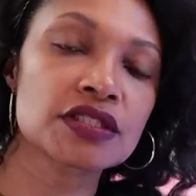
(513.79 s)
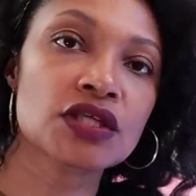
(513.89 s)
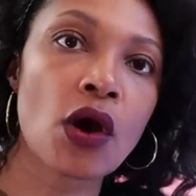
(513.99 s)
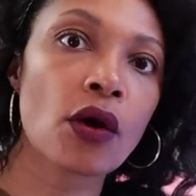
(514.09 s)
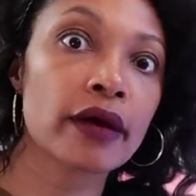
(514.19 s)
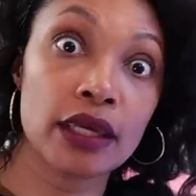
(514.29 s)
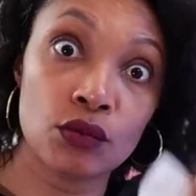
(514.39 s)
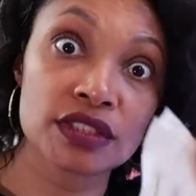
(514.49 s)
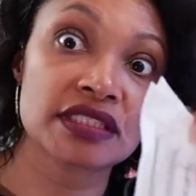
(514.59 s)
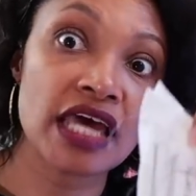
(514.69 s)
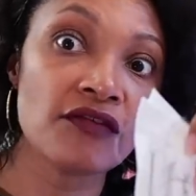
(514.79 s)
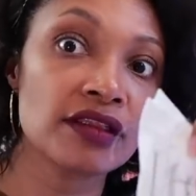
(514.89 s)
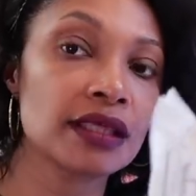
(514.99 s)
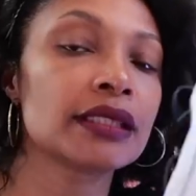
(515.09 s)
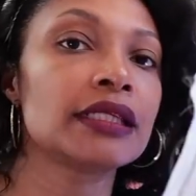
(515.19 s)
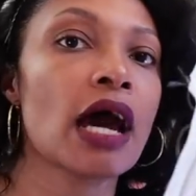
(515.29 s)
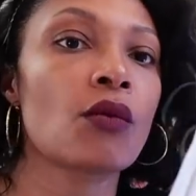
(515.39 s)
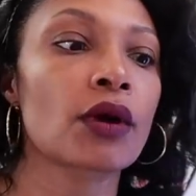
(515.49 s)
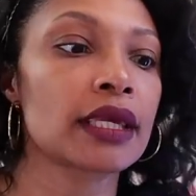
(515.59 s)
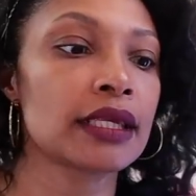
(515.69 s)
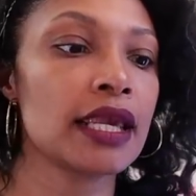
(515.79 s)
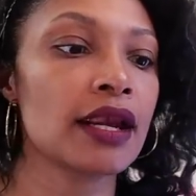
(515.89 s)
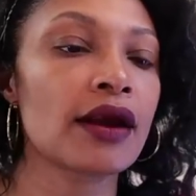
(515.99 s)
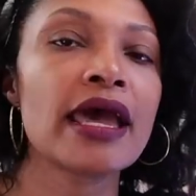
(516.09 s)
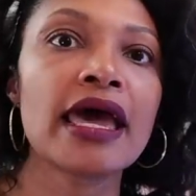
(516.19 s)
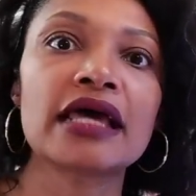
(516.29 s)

So it was definitely not working here.